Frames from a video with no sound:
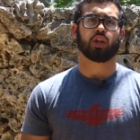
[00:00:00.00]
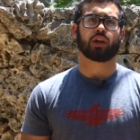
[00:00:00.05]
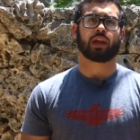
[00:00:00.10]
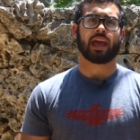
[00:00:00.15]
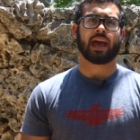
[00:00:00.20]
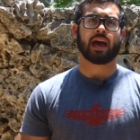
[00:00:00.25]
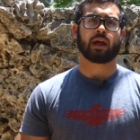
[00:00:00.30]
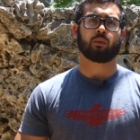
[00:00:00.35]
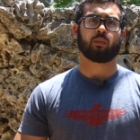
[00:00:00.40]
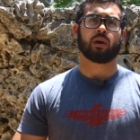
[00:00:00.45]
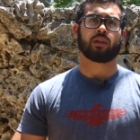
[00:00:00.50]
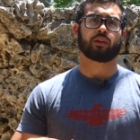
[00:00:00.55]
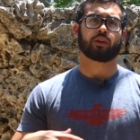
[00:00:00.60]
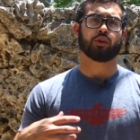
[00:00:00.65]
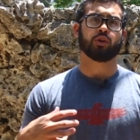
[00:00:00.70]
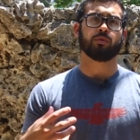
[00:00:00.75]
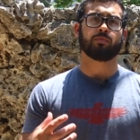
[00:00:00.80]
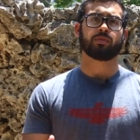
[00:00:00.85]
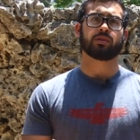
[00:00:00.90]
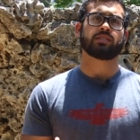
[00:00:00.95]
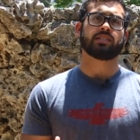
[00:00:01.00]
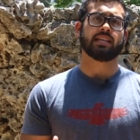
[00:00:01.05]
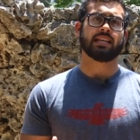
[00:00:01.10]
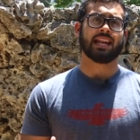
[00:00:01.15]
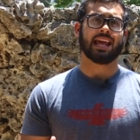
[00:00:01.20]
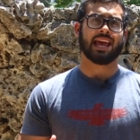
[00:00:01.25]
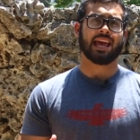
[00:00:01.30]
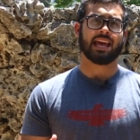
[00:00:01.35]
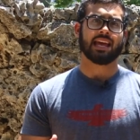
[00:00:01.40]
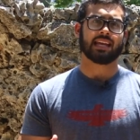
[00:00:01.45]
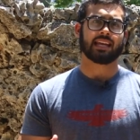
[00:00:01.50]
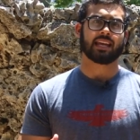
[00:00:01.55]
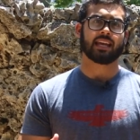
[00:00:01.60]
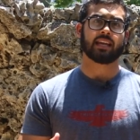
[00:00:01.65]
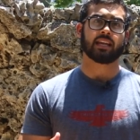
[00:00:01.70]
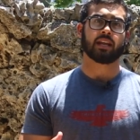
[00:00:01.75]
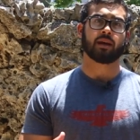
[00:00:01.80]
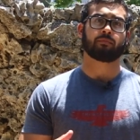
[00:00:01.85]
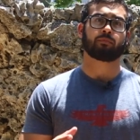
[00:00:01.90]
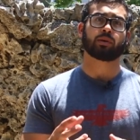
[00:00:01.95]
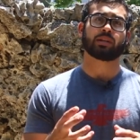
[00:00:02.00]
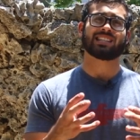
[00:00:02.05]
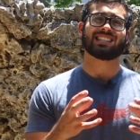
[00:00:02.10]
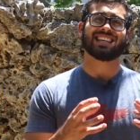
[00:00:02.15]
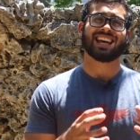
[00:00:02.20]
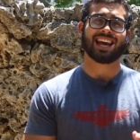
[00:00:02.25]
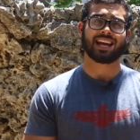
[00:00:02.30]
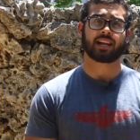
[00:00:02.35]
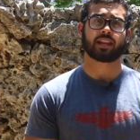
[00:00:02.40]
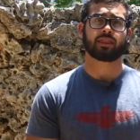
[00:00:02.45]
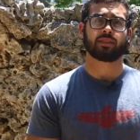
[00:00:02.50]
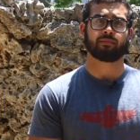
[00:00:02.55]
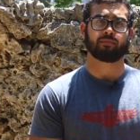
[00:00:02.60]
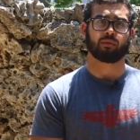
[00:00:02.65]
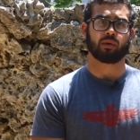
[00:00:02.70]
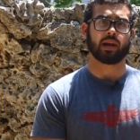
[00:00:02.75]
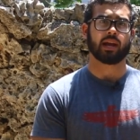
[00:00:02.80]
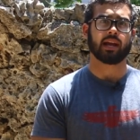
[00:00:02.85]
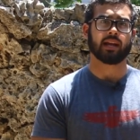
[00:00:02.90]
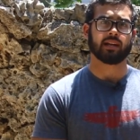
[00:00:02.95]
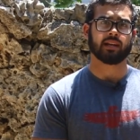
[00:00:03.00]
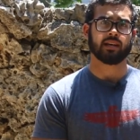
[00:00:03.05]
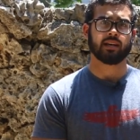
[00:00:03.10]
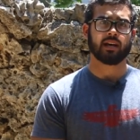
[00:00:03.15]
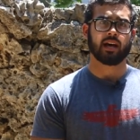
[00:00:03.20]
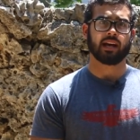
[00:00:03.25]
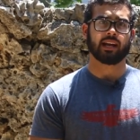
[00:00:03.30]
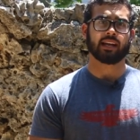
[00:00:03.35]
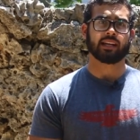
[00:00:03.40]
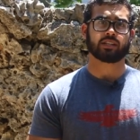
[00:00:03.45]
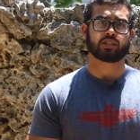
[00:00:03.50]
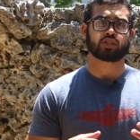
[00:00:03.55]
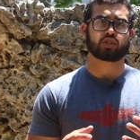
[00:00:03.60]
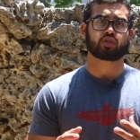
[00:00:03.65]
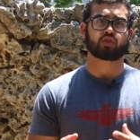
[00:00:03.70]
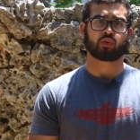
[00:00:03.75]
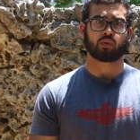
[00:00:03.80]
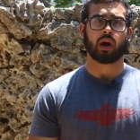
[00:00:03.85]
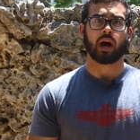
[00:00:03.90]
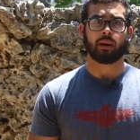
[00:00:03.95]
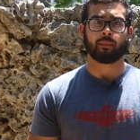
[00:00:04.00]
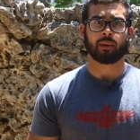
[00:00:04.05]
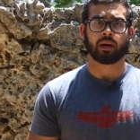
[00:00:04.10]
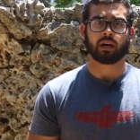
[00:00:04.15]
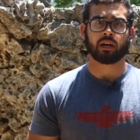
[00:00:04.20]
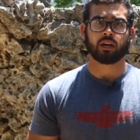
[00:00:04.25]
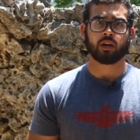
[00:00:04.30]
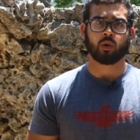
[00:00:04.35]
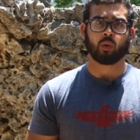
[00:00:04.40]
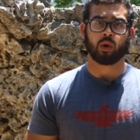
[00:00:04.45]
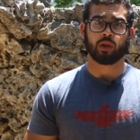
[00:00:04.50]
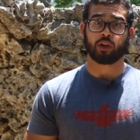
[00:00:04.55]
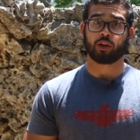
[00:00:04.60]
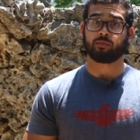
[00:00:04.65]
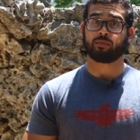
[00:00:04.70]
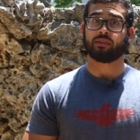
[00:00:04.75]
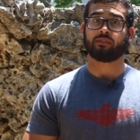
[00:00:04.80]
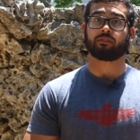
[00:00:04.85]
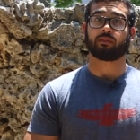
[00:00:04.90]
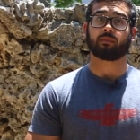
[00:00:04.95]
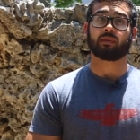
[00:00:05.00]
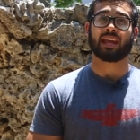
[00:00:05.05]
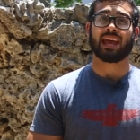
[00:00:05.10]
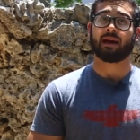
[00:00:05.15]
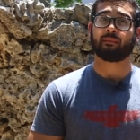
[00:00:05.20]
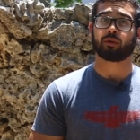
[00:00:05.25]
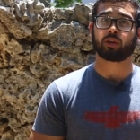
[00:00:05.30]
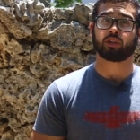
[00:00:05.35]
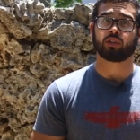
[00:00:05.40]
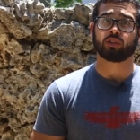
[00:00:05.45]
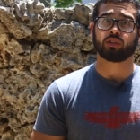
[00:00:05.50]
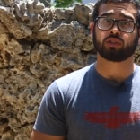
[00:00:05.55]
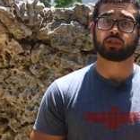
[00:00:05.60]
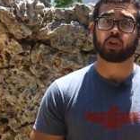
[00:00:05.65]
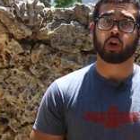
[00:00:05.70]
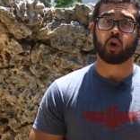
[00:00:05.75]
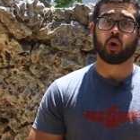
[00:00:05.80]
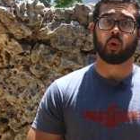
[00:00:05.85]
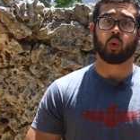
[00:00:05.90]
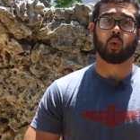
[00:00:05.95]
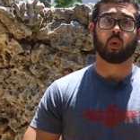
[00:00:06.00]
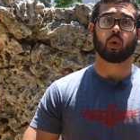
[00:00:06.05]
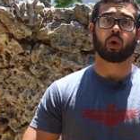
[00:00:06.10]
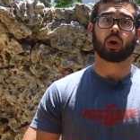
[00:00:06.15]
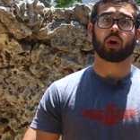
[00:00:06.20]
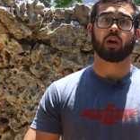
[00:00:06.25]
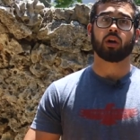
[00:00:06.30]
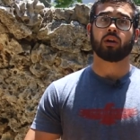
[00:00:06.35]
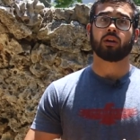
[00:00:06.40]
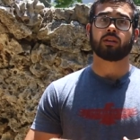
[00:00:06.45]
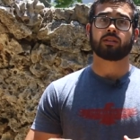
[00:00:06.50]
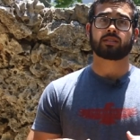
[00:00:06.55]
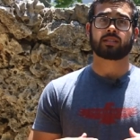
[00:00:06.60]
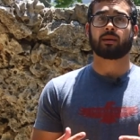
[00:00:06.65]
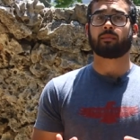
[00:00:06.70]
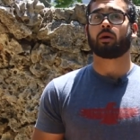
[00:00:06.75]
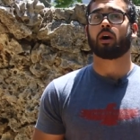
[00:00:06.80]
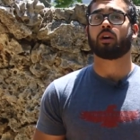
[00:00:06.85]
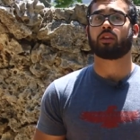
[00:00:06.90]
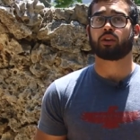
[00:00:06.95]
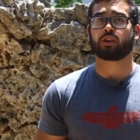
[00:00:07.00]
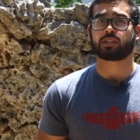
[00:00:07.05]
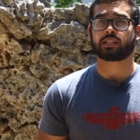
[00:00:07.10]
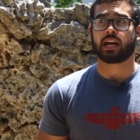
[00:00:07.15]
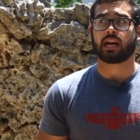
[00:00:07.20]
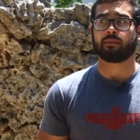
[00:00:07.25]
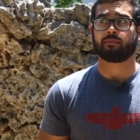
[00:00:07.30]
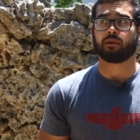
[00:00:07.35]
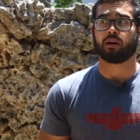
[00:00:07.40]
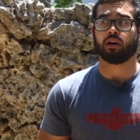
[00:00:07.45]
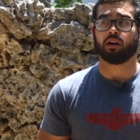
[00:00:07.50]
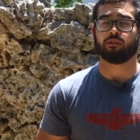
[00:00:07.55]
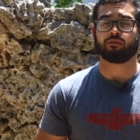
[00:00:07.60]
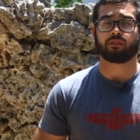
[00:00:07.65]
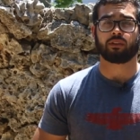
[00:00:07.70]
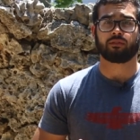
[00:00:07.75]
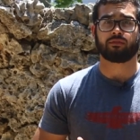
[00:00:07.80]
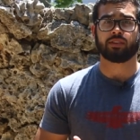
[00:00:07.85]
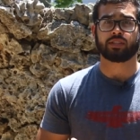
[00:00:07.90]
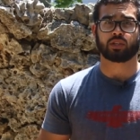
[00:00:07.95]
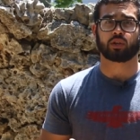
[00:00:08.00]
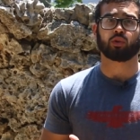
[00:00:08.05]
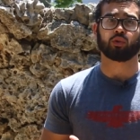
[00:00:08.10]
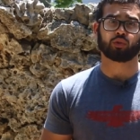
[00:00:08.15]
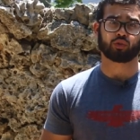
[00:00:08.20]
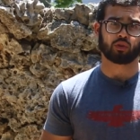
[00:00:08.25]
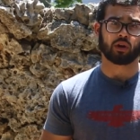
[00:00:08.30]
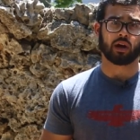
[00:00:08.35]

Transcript: look at whether Huperzine A can protect the brain against trauma, whether it be from chemicals or some other type of physical